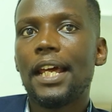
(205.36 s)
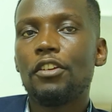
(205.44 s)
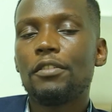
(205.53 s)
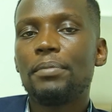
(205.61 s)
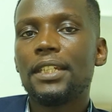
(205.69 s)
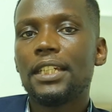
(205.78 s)

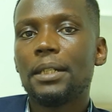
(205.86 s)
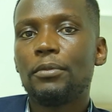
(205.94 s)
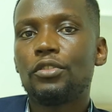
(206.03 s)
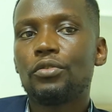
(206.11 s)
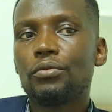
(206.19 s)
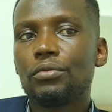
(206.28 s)
not being
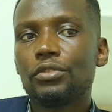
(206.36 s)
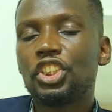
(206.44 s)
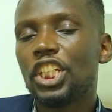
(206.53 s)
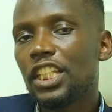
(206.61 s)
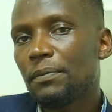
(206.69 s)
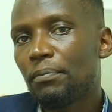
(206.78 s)
able to
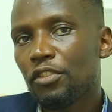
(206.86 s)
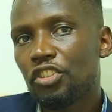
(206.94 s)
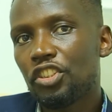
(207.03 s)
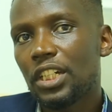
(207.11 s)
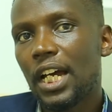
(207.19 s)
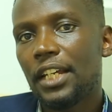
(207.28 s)
change
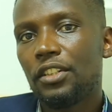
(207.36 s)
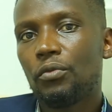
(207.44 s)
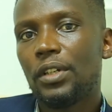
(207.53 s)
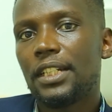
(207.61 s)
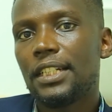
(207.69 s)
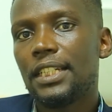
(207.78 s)
posture
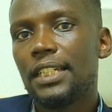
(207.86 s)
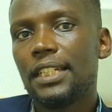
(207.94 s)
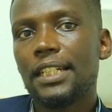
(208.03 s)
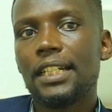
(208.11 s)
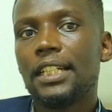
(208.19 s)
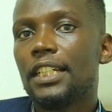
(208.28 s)

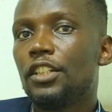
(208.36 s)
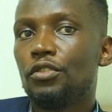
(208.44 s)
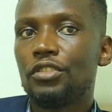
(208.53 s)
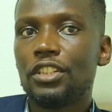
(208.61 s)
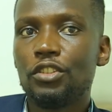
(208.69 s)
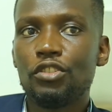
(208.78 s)
adequately.
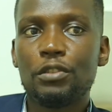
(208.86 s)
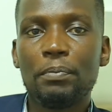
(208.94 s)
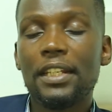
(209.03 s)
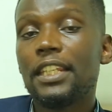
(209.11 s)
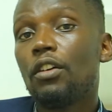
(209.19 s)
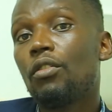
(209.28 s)
You
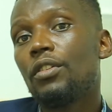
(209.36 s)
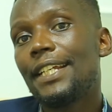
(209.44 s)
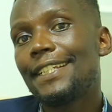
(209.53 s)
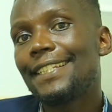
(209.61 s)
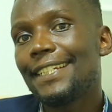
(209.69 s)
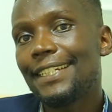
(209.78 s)
spend the whole
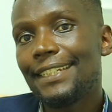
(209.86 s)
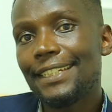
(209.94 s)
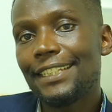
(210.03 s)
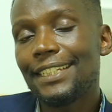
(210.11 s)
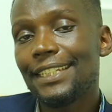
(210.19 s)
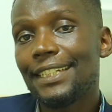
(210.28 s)
day
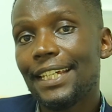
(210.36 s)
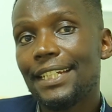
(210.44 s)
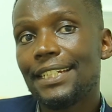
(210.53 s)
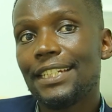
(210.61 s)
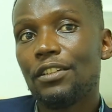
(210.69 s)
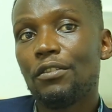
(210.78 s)

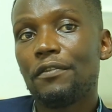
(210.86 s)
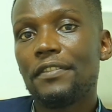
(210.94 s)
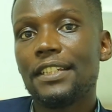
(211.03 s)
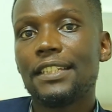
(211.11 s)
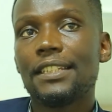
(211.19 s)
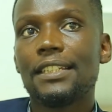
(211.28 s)
seated in
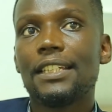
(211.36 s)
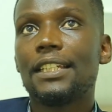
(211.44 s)
office.